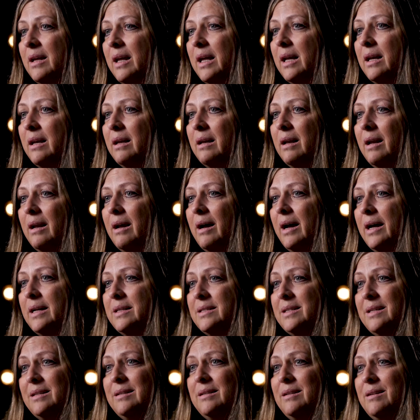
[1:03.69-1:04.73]
And I
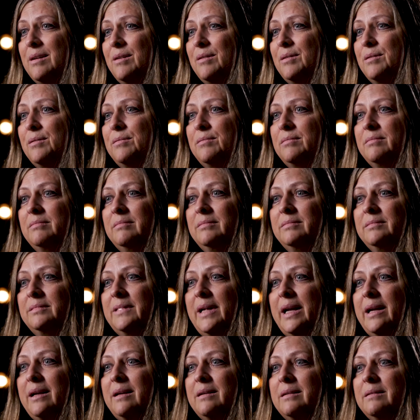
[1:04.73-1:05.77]
didn't know,
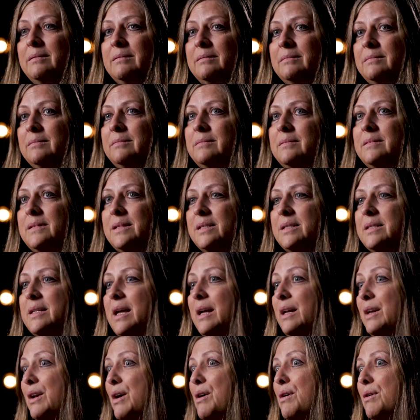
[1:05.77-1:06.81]
to
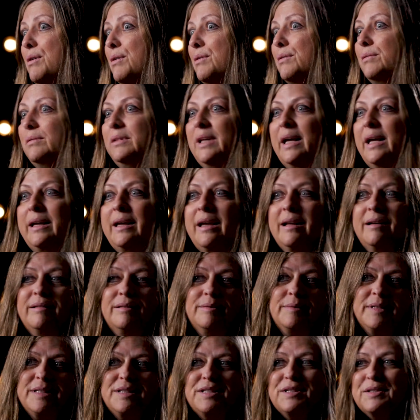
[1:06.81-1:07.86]
say no, I don't
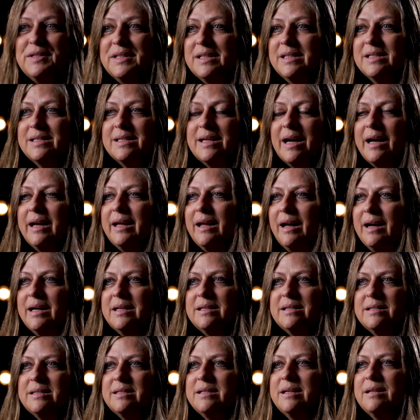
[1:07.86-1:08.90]
want to do this. I
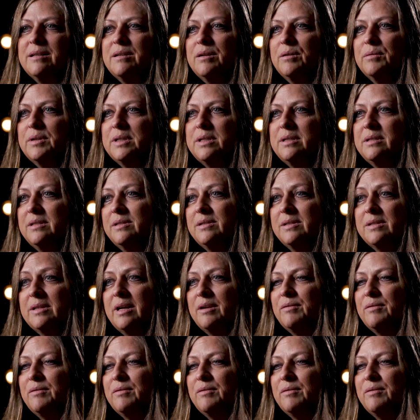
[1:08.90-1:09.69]
just didn't know what to do, so I